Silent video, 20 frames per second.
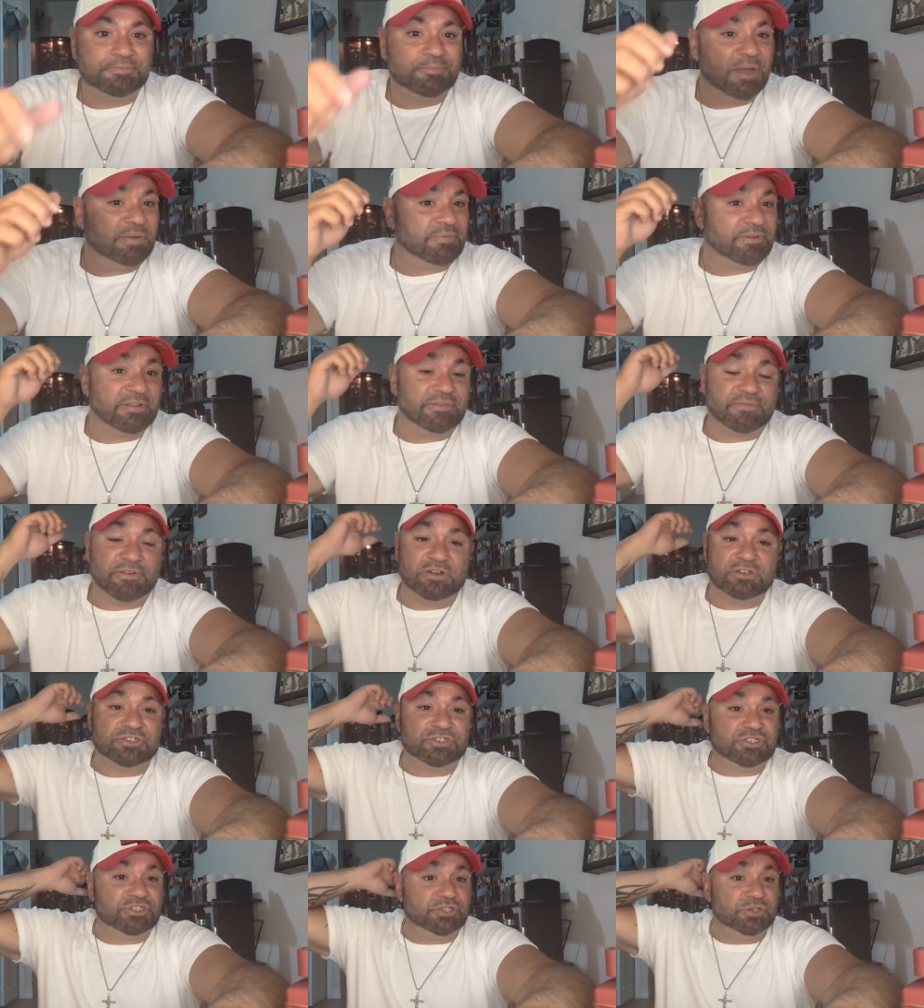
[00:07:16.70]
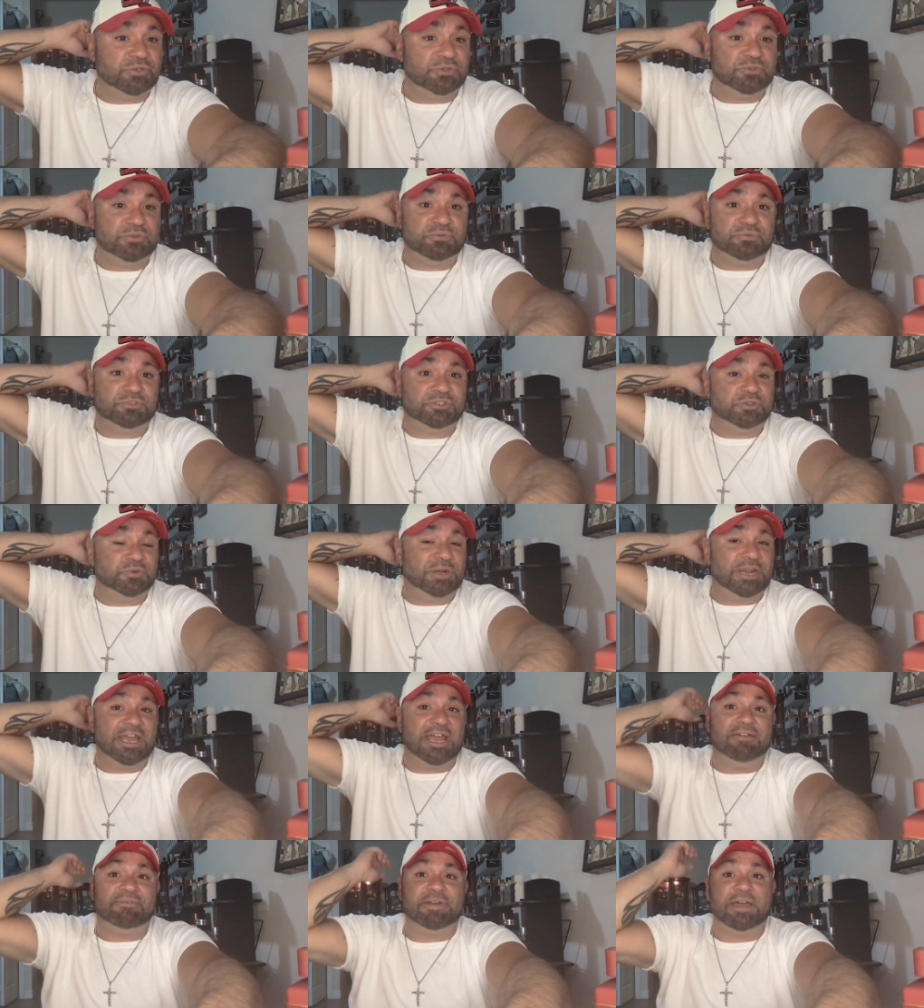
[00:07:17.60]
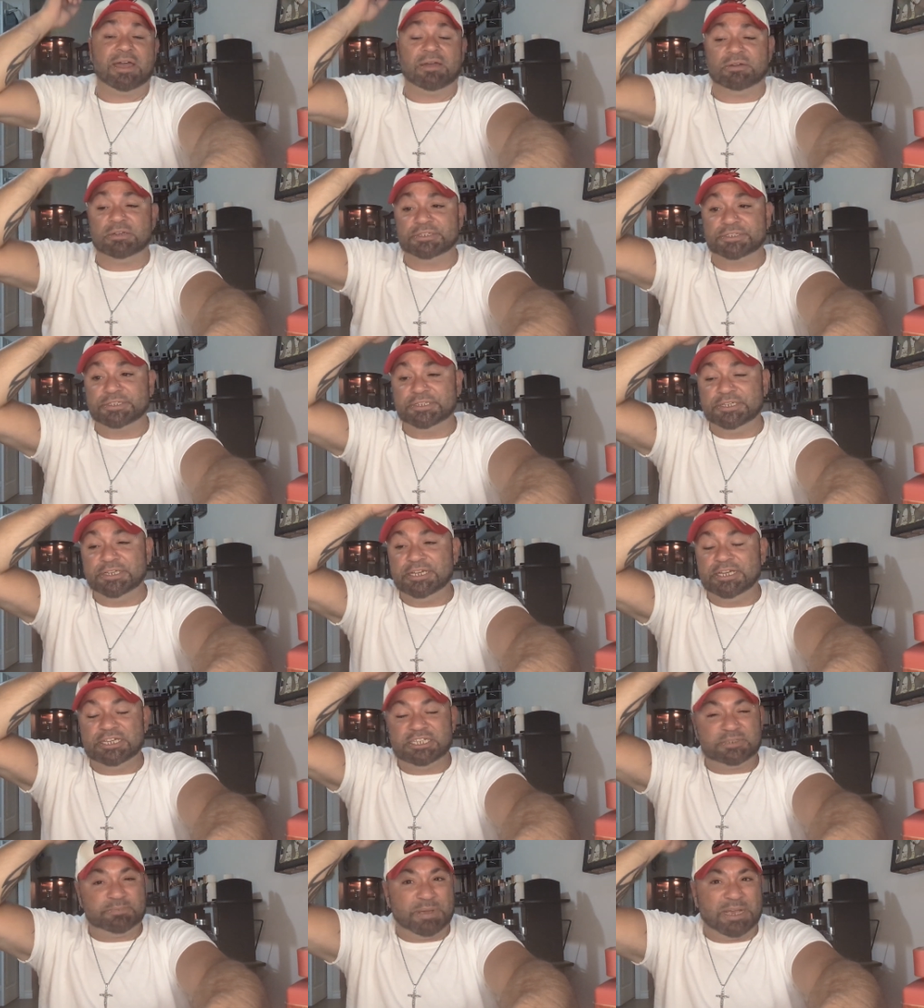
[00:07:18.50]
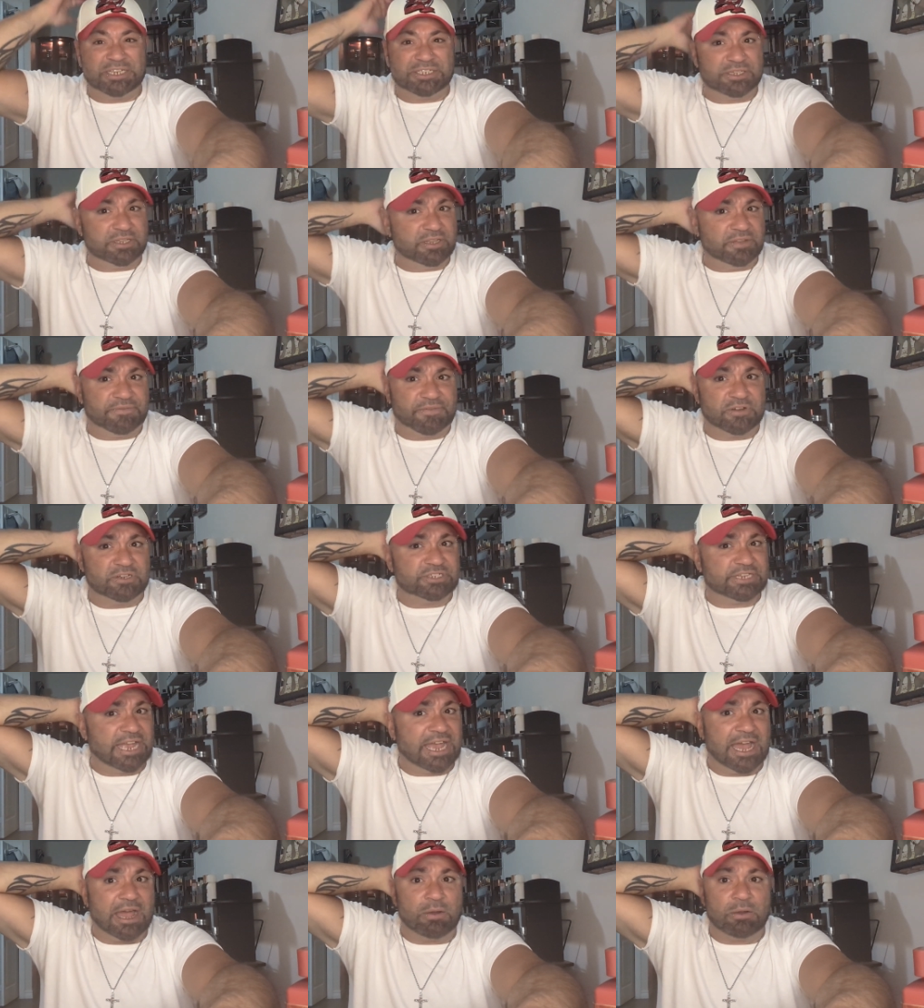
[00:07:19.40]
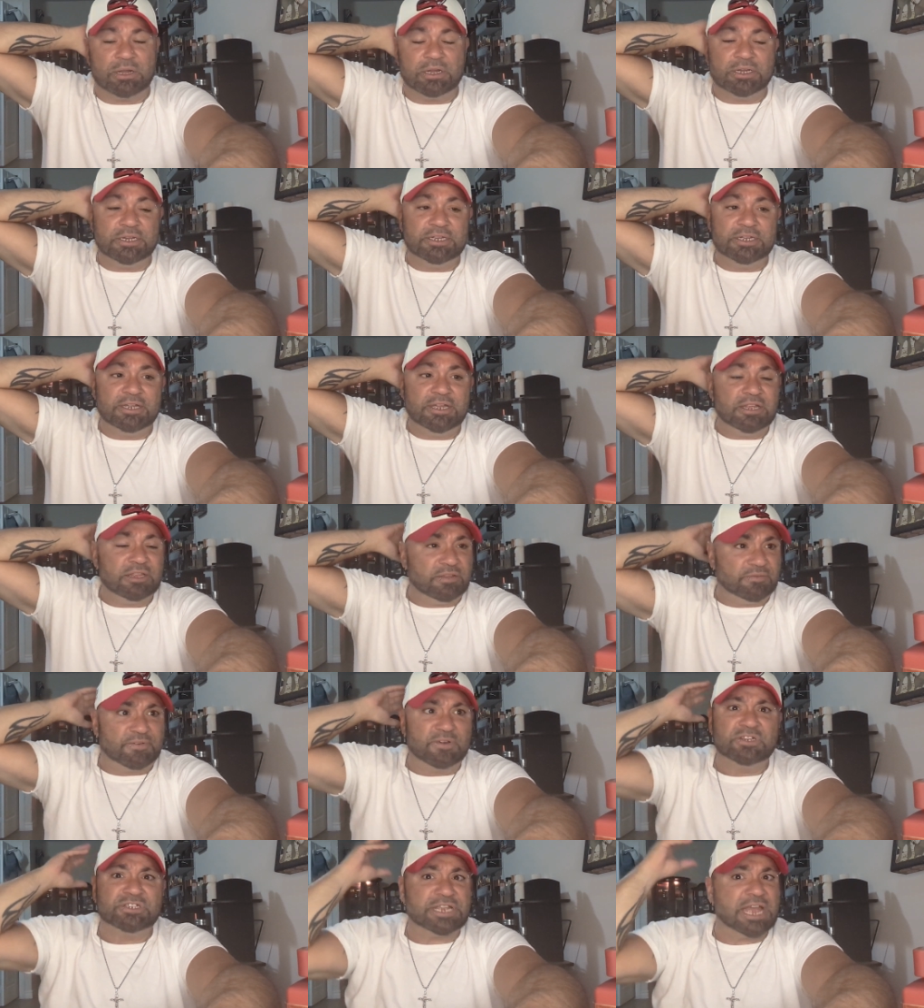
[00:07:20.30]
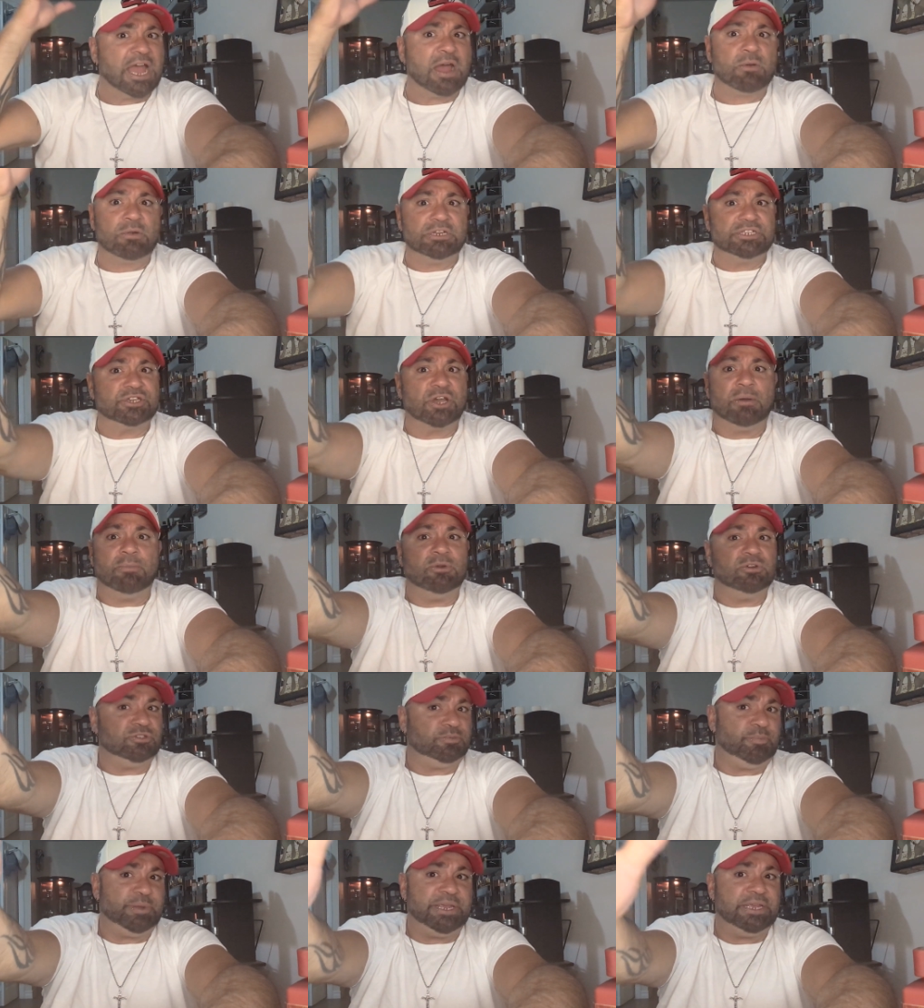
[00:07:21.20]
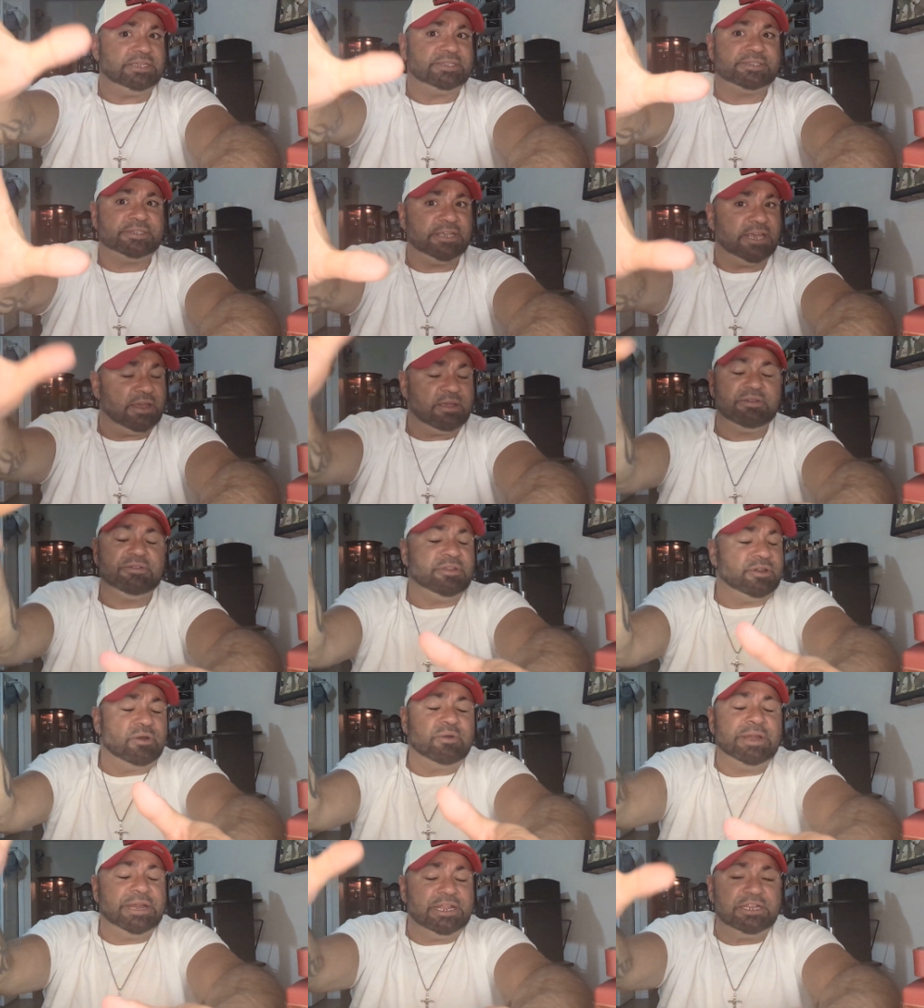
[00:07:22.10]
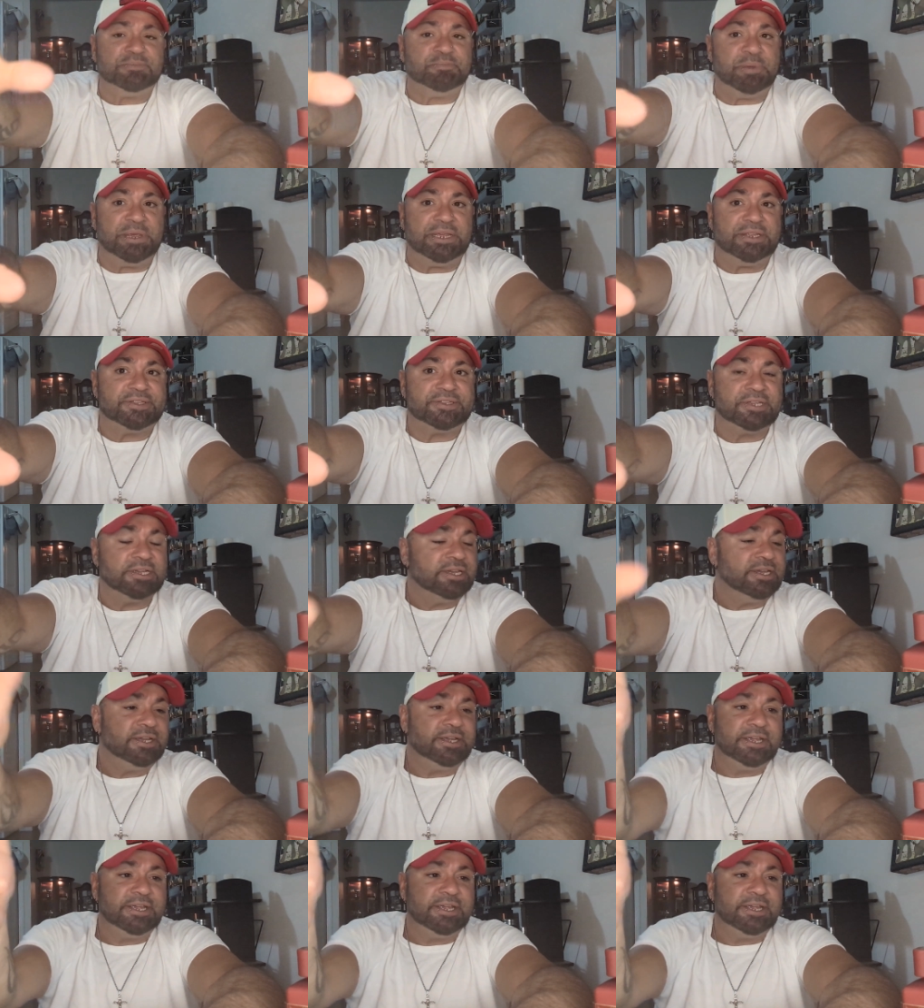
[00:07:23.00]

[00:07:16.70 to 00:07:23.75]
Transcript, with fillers: but for the first two, two and a half hours, especially the first hour, the first hour, it's almost beast. It, you know, it is beast.